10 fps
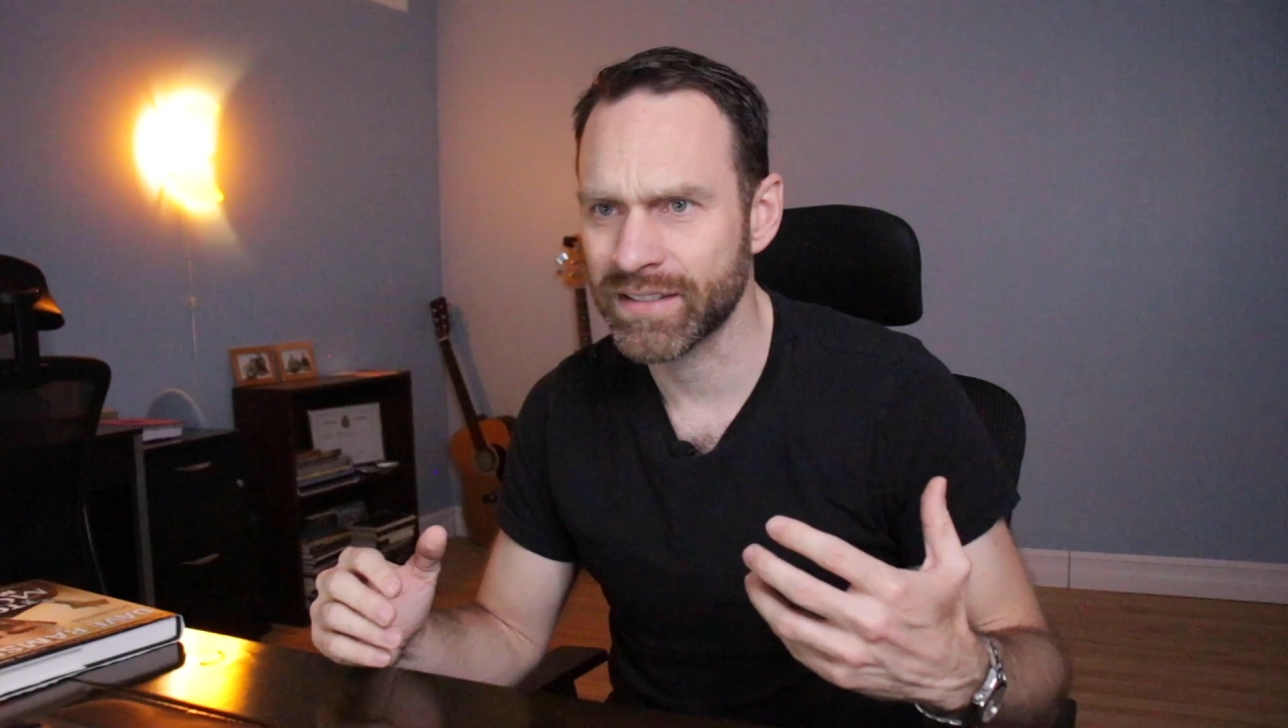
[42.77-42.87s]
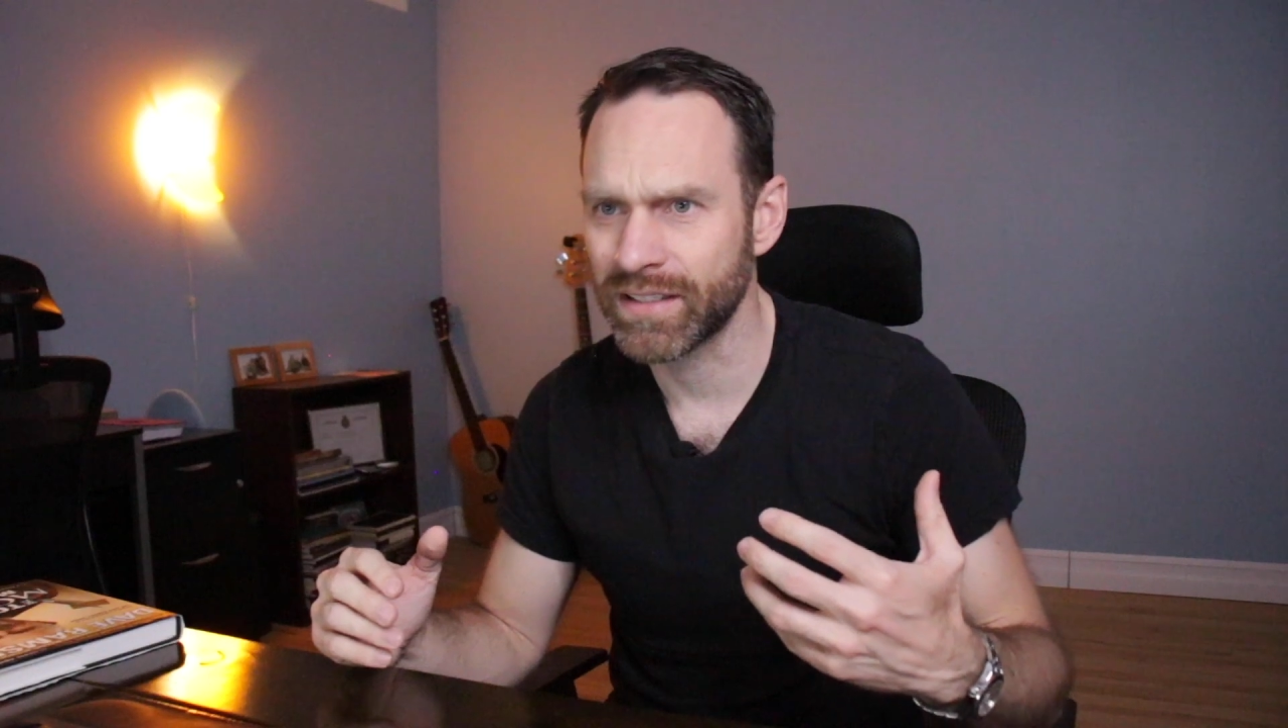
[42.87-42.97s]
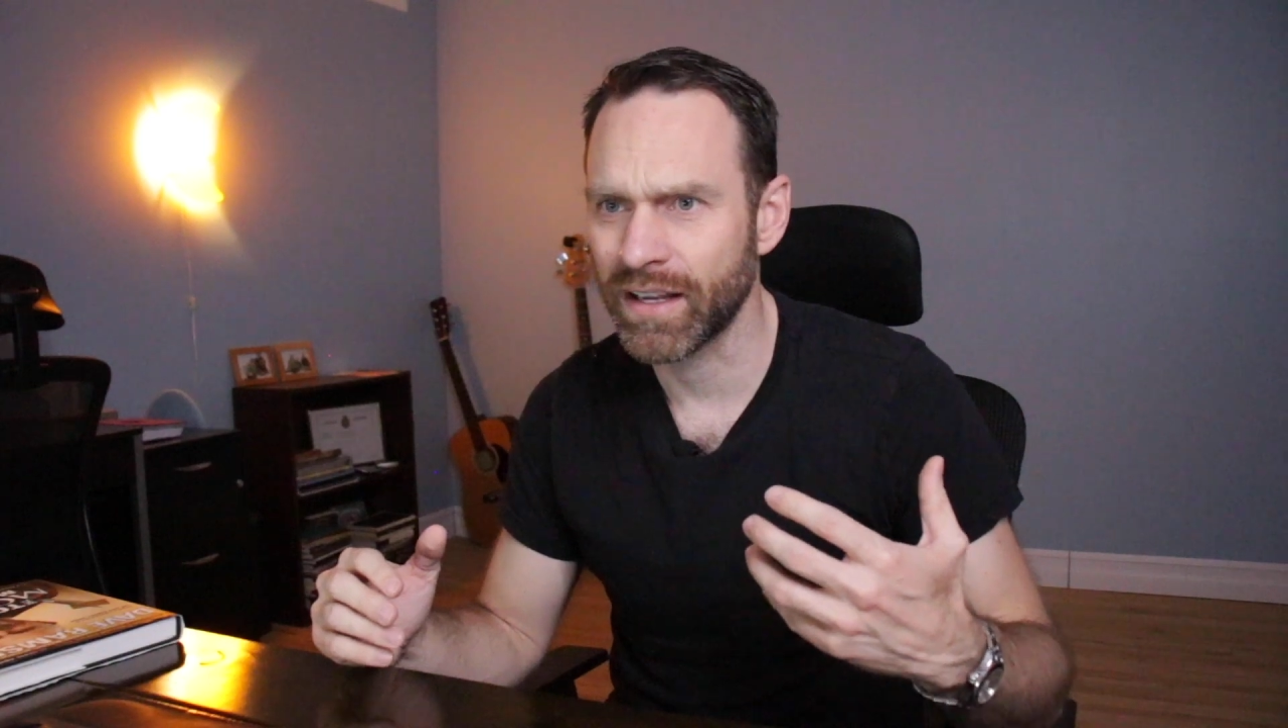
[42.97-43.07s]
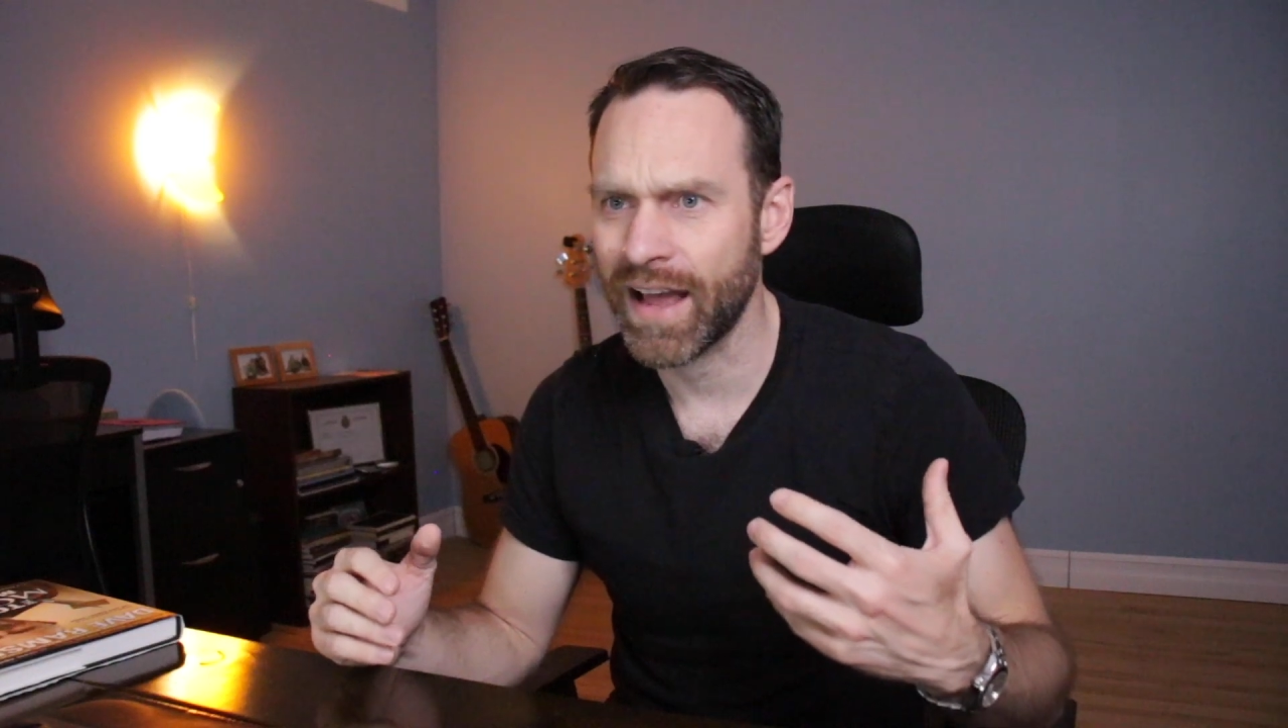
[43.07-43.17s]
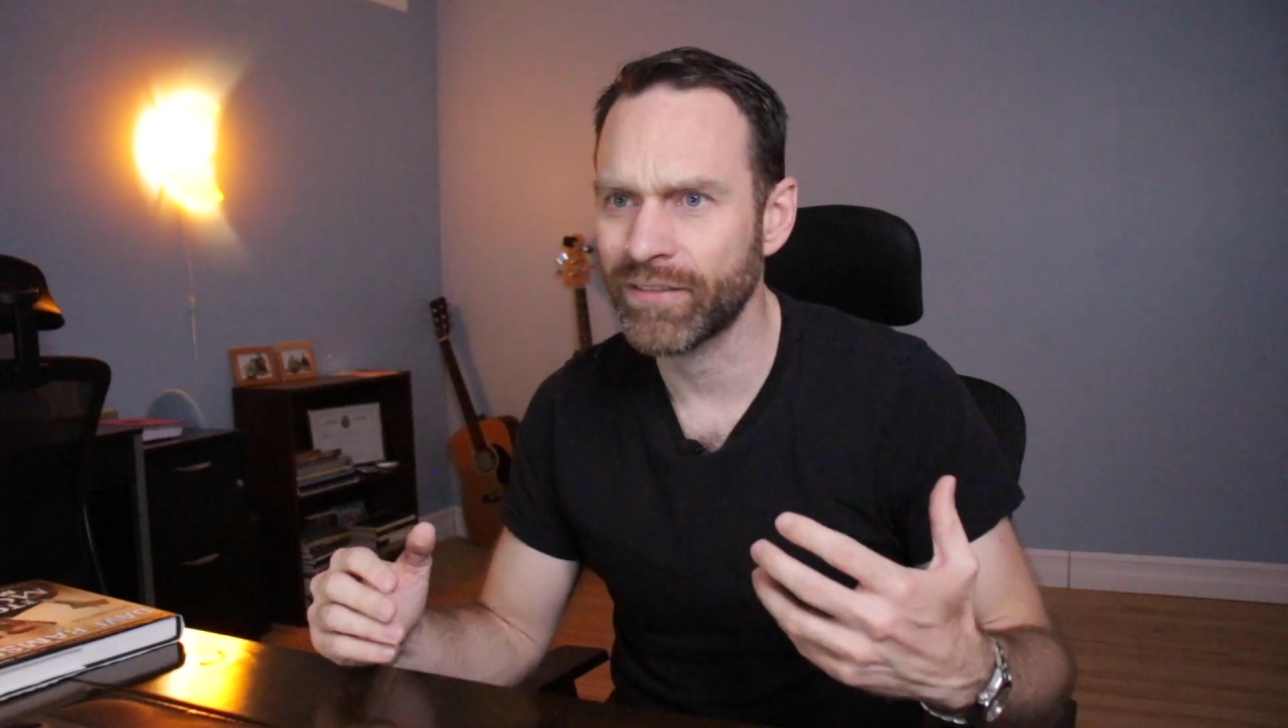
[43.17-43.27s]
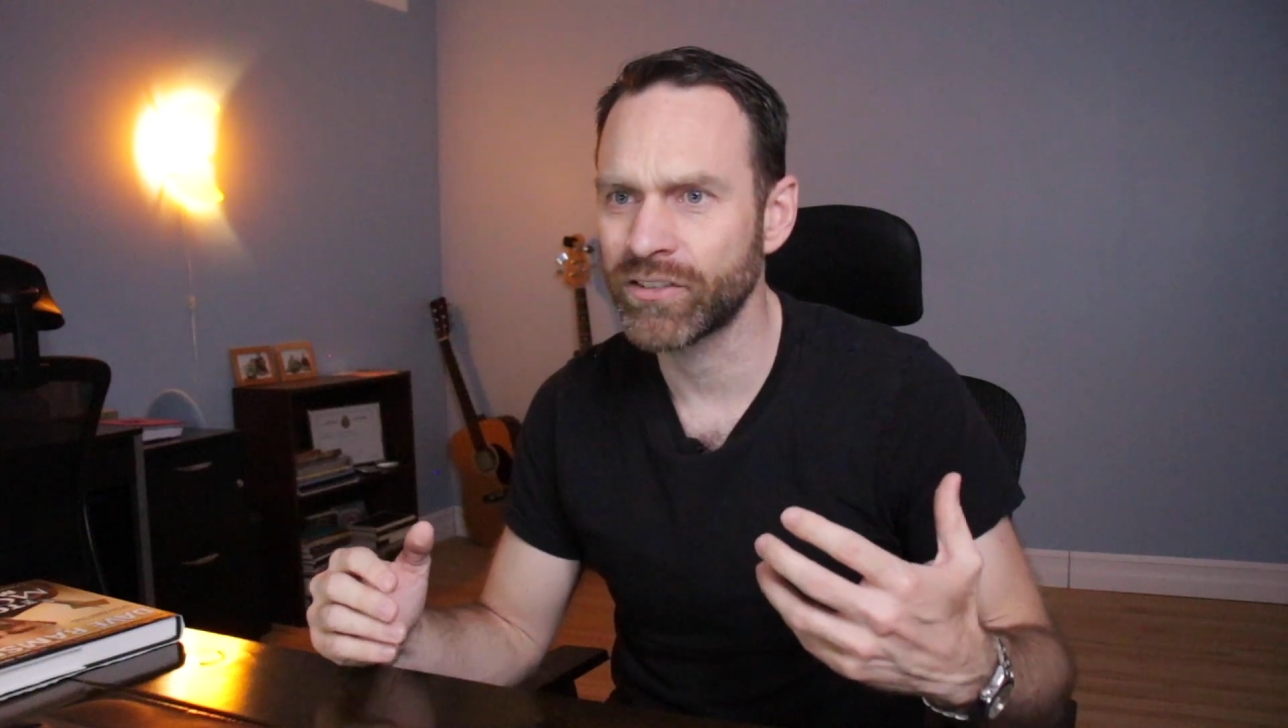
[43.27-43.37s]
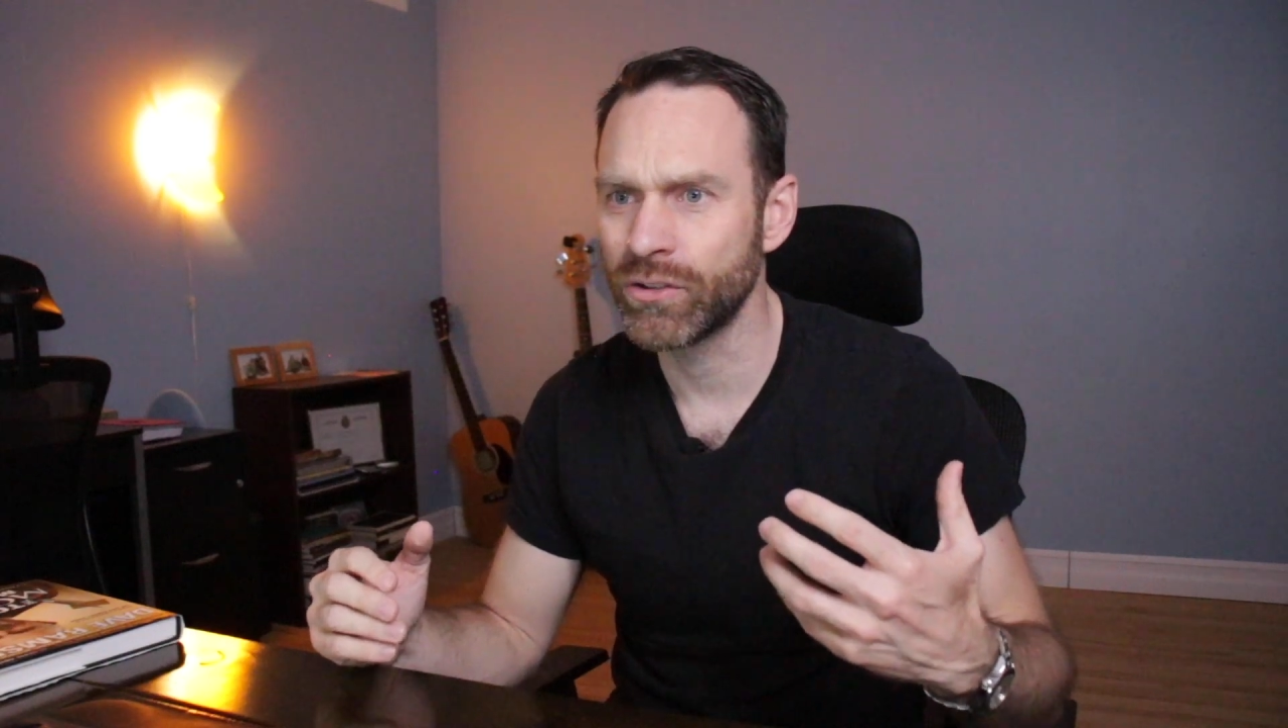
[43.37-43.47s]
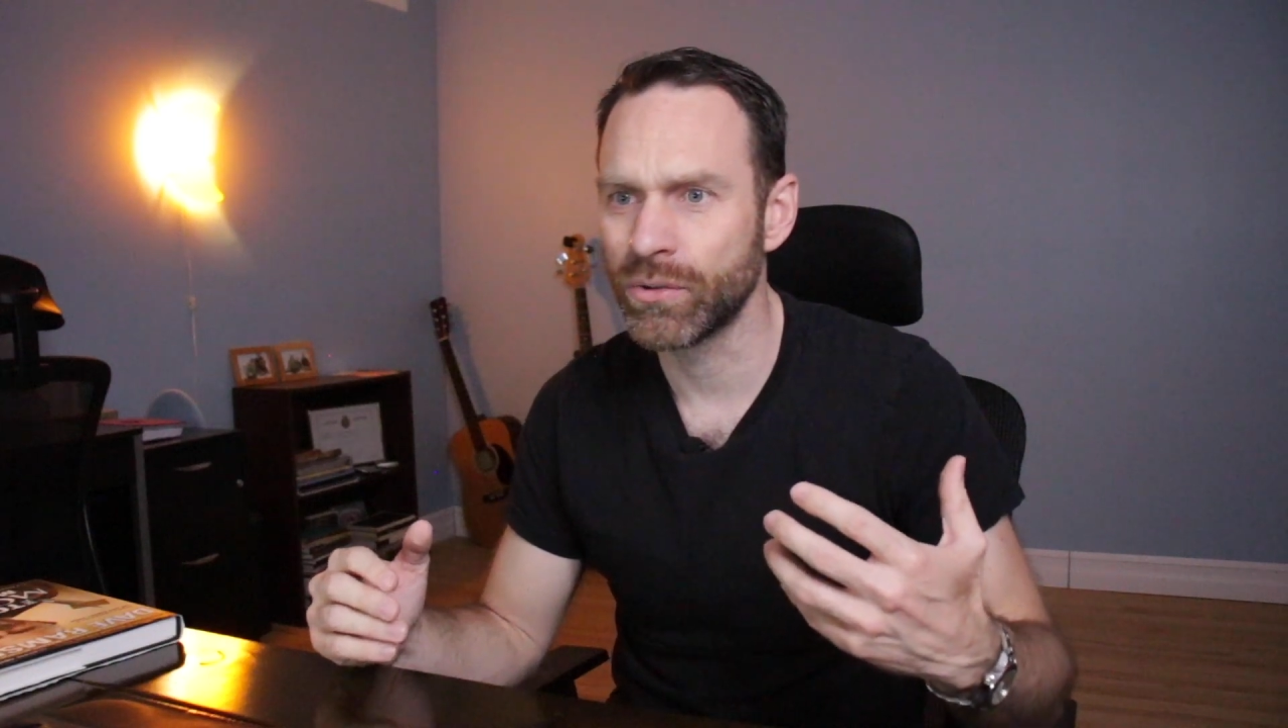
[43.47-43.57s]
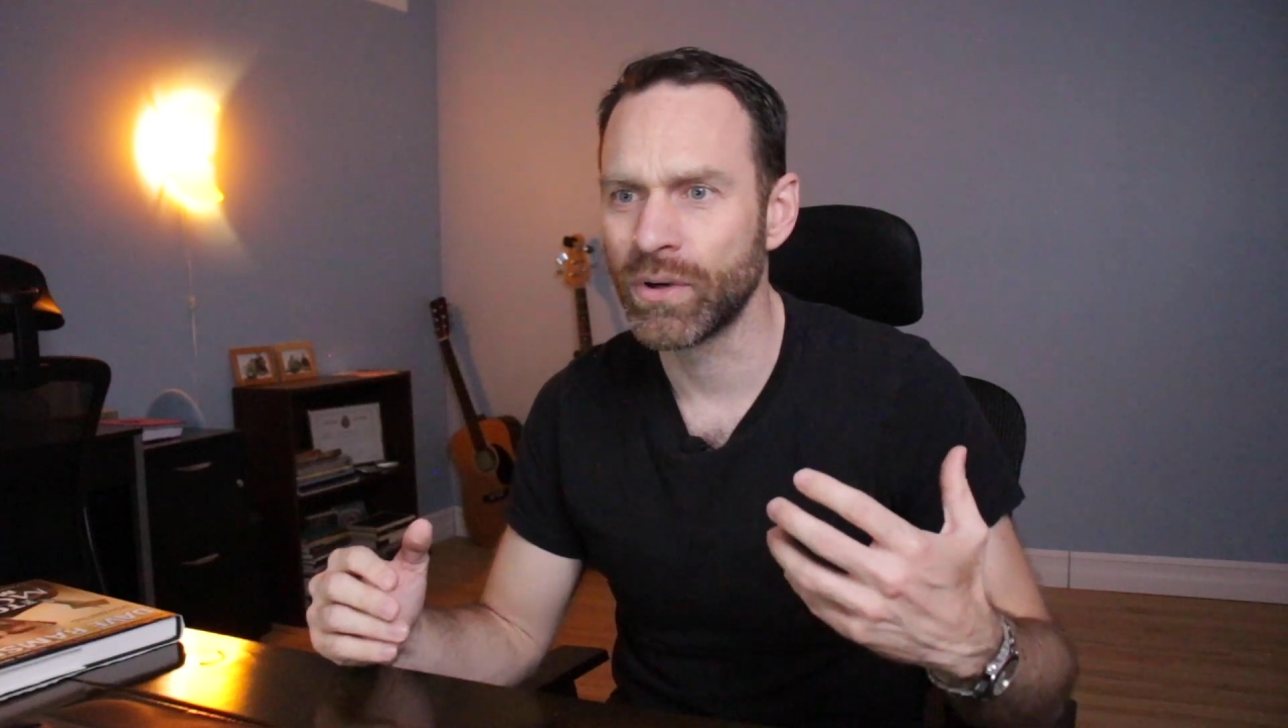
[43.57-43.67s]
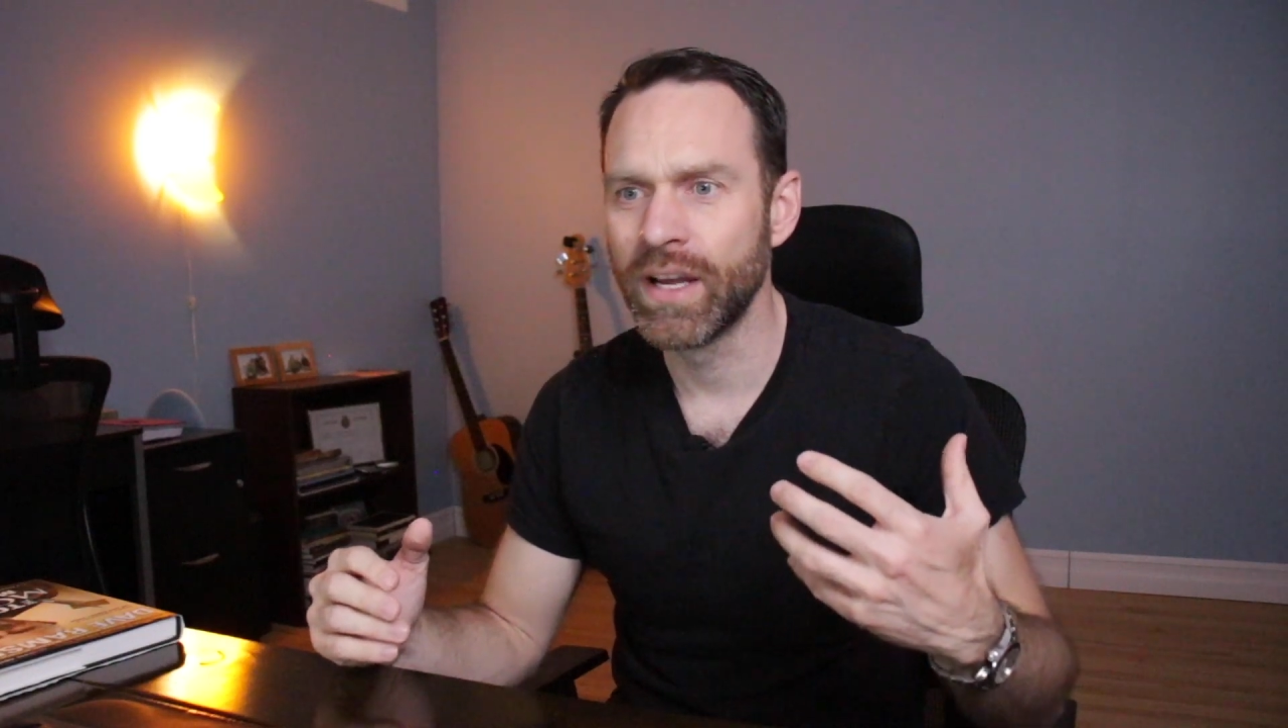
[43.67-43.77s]
to not have
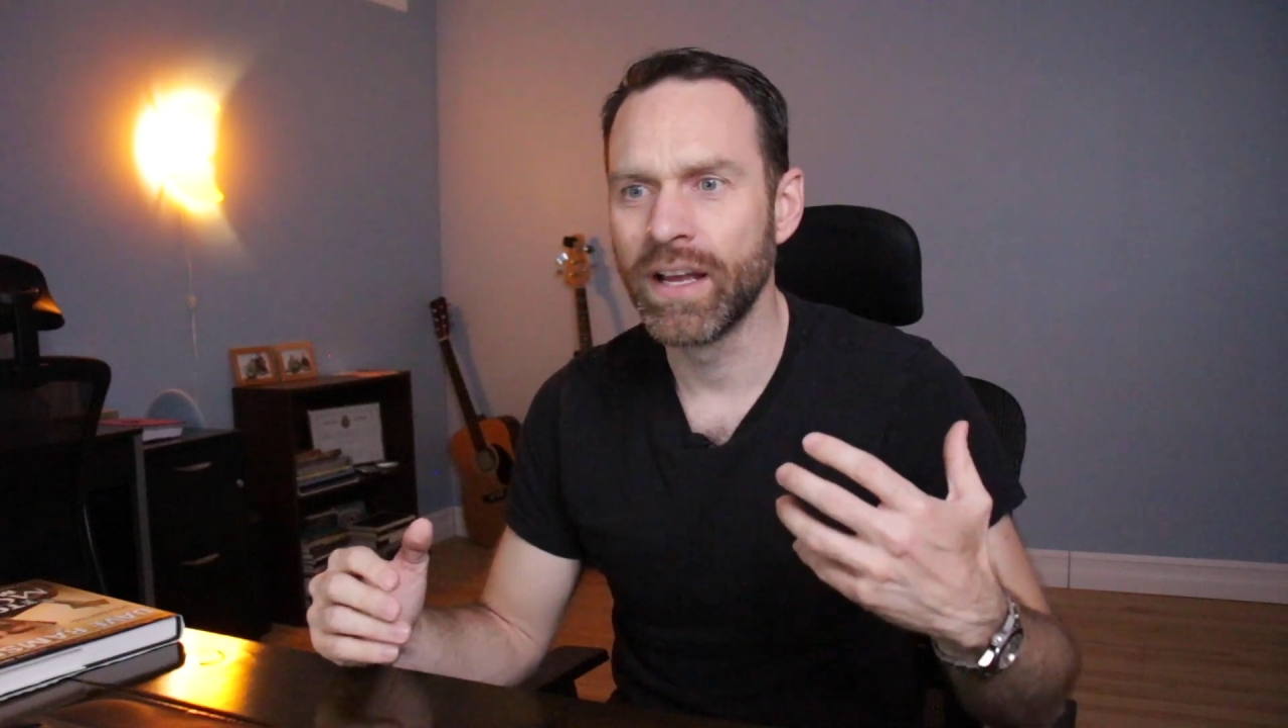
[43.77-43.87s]
to